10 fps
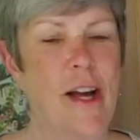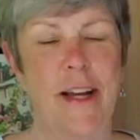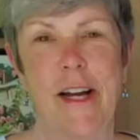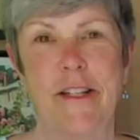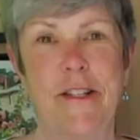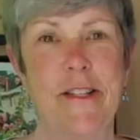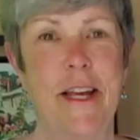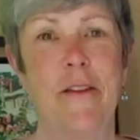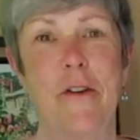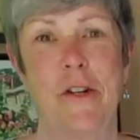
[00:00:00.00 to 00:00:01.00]
I got to
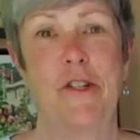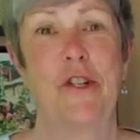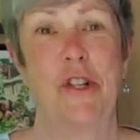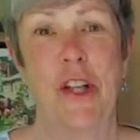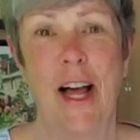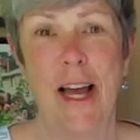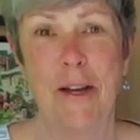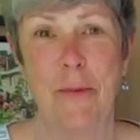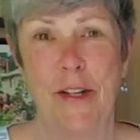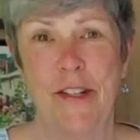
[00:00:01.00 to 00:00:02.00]
stand there in July
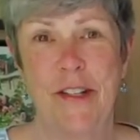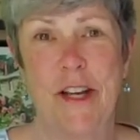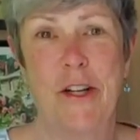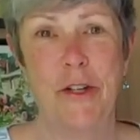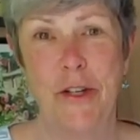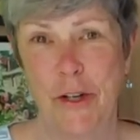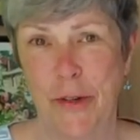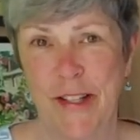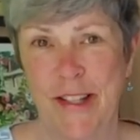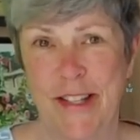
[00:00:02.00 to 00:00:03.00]
when it's 100
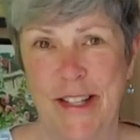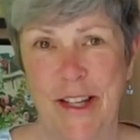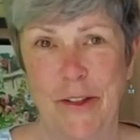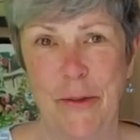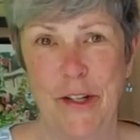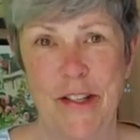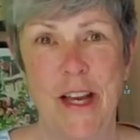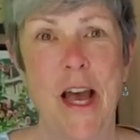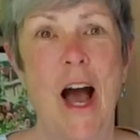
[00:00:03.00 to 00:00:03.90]
degrees in St. Louis.